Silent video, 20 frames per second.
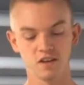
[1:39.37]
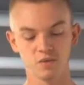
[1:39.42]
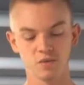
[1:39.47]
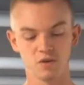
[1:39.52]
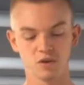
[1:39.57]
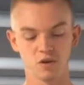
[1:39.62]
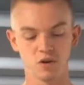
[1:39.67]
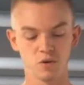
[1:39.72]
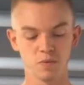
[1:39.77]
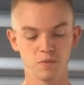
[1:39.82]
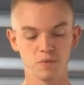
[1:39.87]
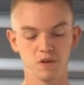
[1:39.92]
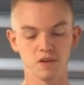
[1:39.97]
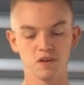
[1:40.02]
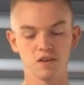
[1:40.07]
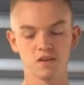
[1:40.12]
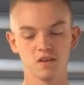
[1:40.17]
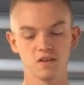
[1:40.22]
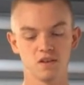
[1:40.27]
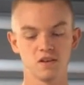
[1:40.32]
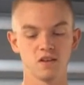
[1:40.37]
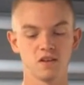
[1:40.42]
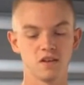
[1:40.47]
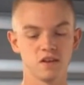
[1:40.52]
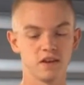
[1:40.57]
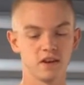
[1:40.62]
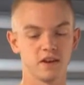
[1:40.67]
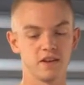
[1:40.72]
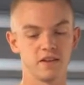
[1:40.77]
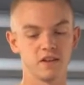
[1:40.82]
You want to open it,
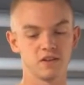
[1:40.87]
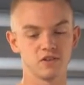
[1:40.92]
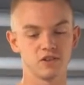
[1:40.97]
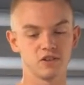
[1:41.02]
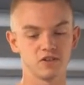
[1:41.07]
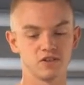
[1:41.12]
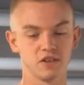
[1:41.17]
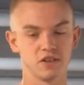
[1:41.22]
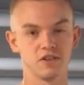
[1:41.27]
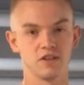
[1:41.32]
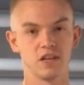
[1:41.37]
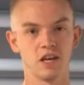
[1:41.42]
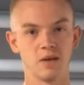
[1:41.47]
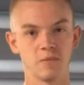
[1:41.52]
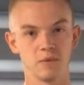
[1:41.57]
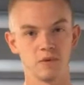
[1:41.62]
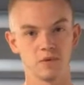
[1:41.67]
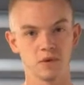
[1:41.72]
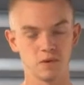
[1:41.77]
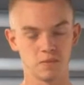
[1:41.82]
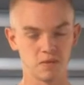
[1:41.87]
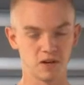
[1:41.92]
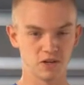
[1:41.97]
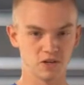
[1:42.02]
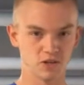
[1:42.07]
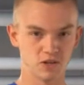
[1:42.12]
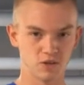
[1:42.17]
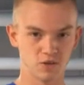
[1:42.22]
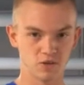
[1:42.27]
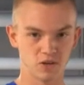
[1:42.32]
and it's just like that, but you want to
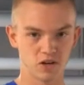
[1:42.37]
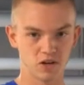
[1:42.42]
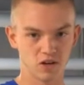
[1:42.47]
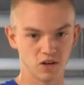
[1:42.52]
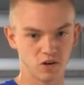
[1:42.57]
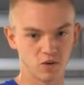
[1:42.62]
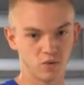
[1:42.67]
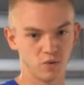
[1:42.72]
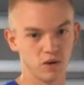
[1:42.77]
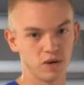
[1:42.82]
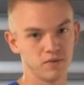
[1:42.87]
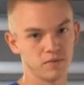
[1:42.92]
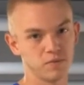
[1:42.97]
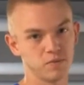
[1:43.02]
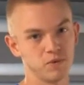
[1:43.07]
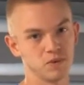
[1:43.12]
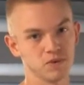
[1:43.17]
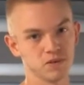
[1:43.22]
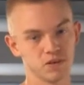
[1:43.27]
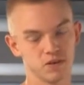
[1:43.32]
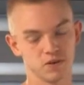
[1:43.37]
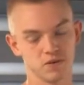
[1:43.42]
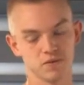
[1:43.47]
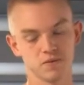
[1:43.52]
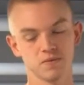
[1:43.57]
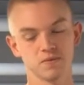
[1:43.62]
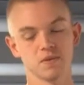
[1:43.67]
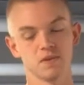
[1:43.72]
make sure you cut away from yourself.